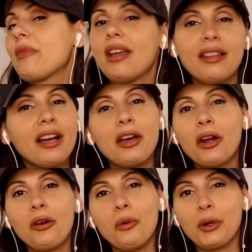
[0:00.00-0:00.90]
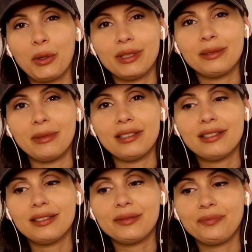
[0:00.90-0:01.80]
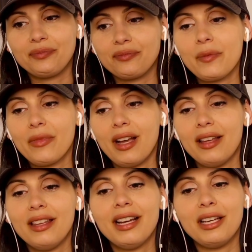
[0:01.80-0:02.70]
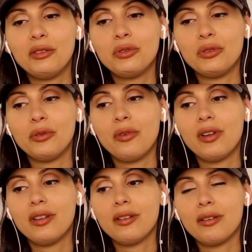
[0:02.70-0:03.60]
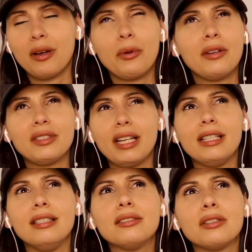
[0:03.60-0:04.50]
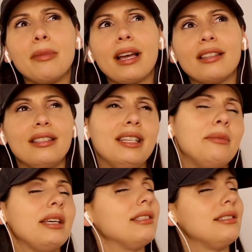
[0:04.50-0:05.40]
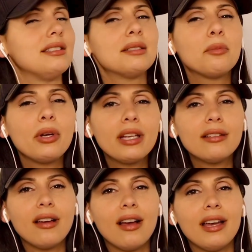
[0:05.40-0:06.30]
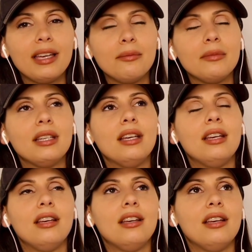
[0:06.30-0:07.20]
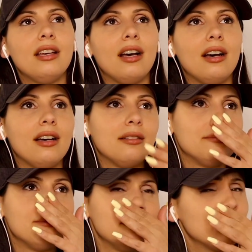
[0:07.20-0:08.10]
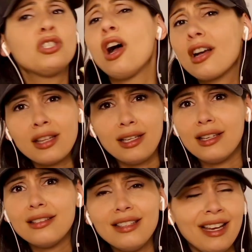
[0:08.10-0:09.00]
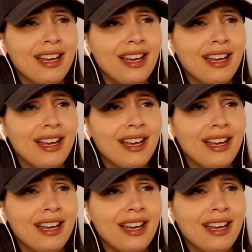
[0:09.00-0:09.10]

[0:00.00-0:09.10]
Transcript: think I'm gonna go with Christmas. I think I would have said Easter back in the day because it's springtime, chocolate,